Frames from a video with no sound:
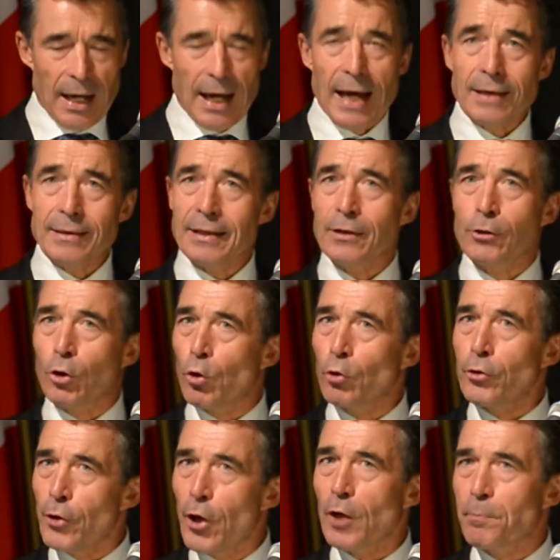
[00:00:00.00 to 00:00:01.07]
and it could
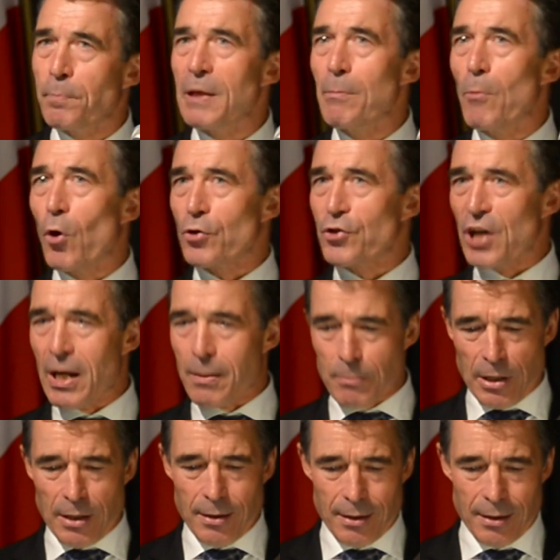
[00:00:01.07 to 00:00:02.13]
not be more
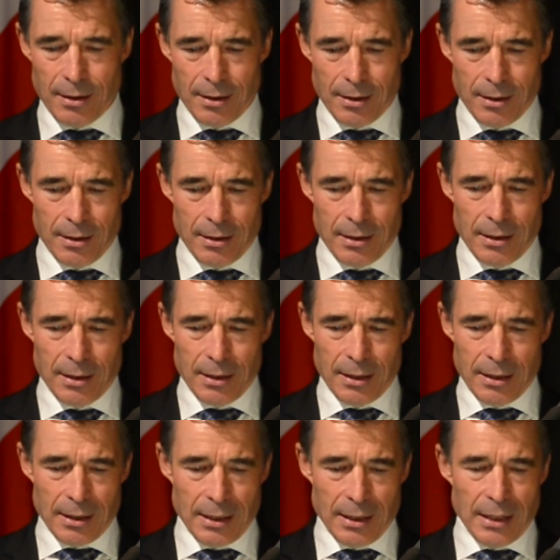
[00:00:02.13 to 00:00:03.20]
timely.
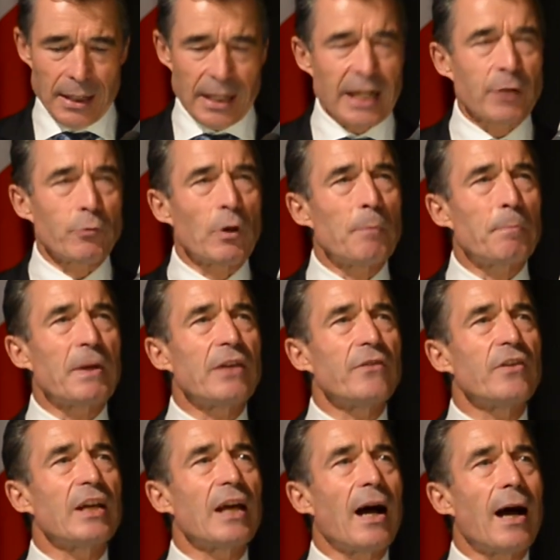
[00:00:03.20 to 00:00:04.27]
It will be
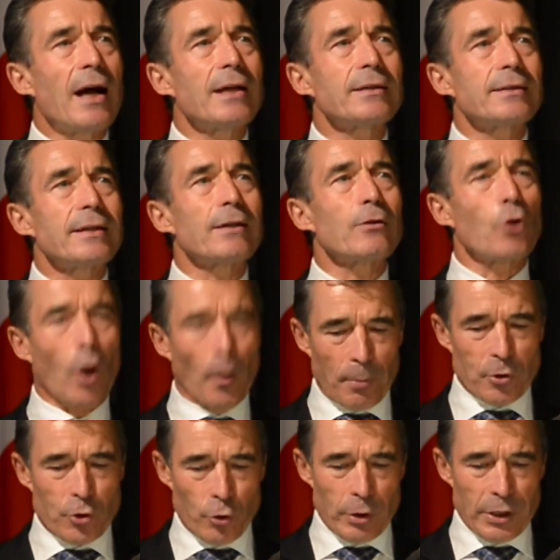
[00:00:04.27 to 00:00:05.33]
the ideal
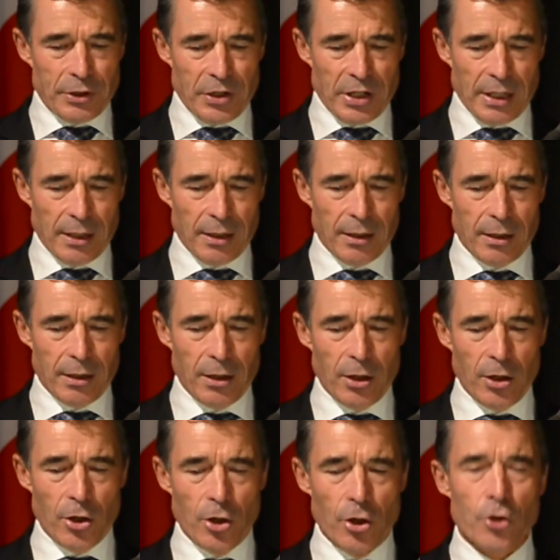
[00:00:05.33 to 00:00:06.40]
opportunity
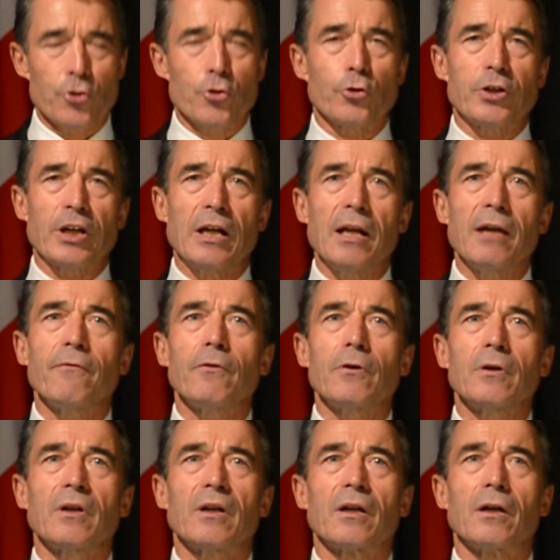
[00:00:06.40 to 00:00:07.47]
to deliver
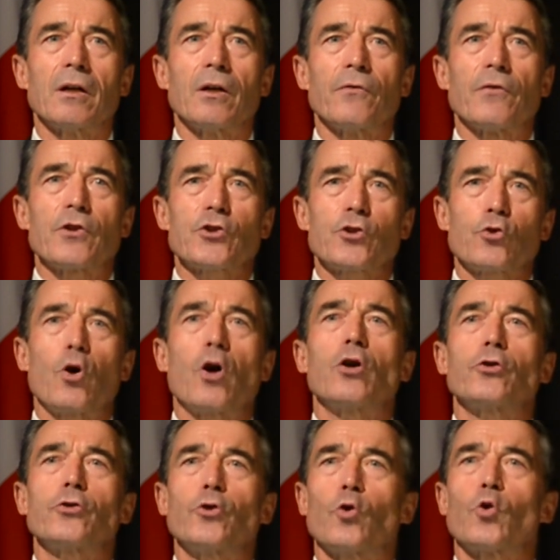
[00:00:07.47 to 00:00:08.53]
the
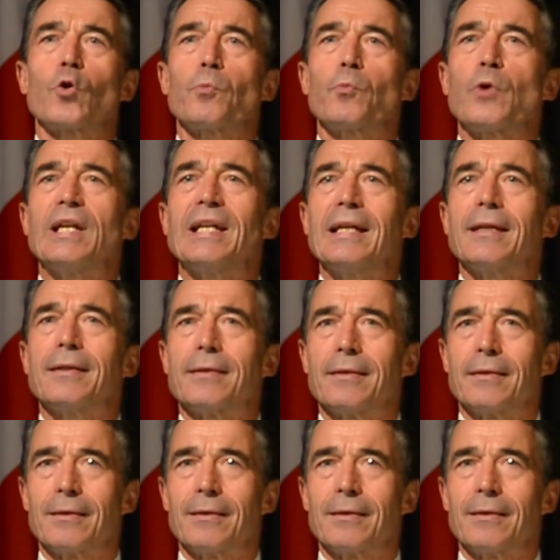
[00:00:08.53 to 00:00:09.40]
strong Europe we need.